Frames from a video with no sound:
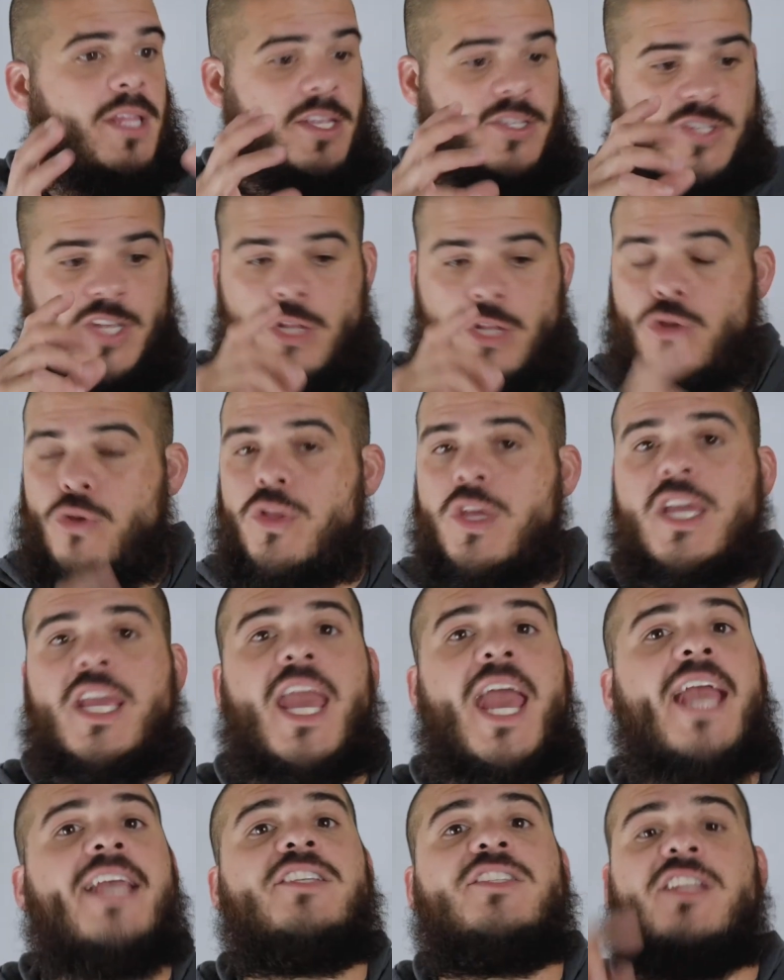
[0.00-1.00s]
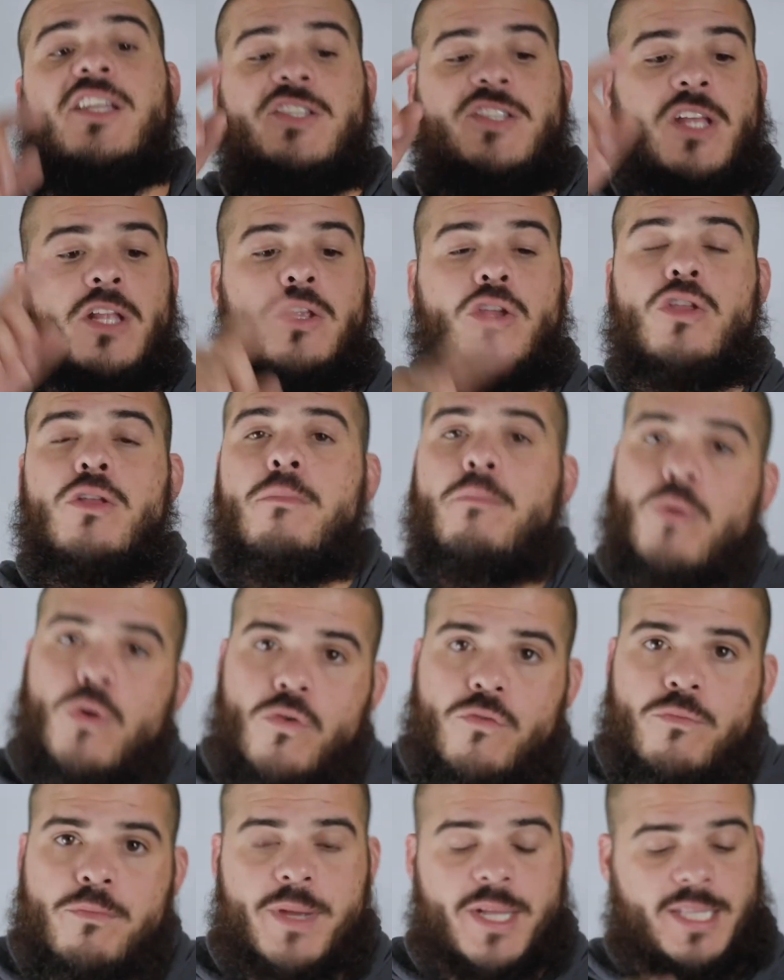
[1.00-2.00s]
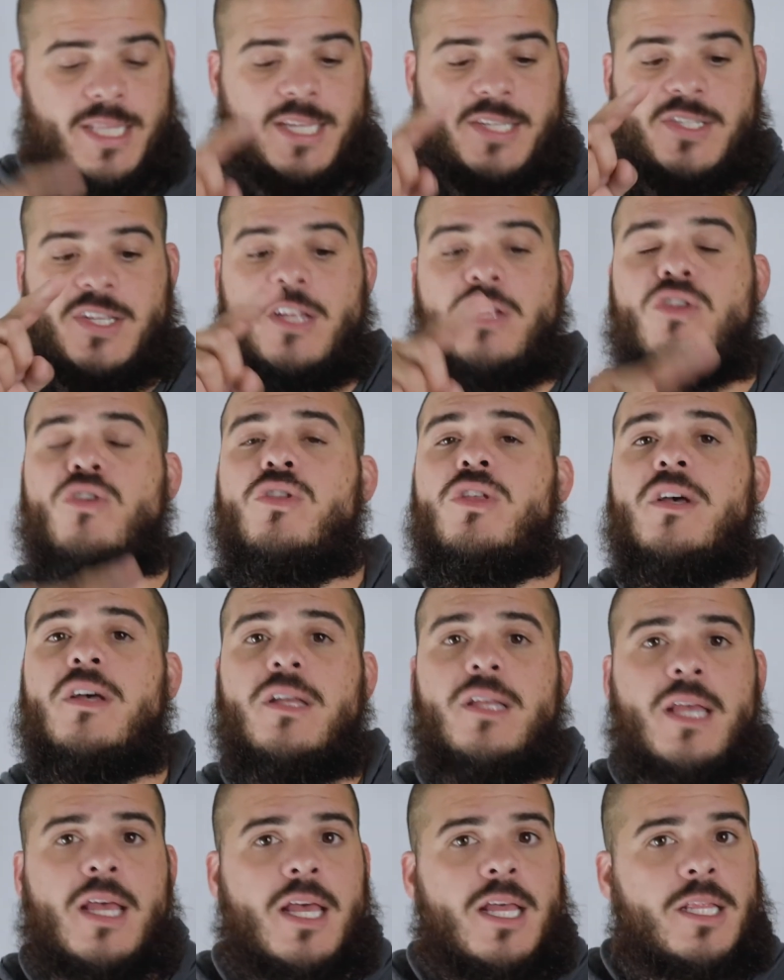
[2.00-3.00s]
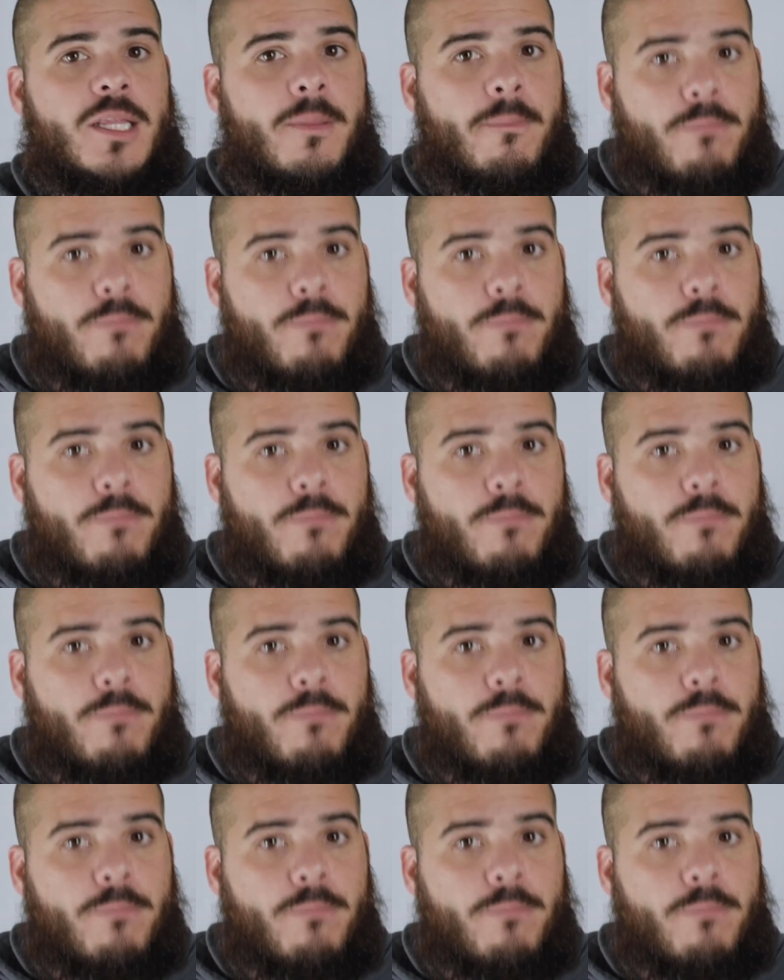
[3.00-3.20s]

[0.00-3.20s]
They send you the case, they send you the movement, they send you the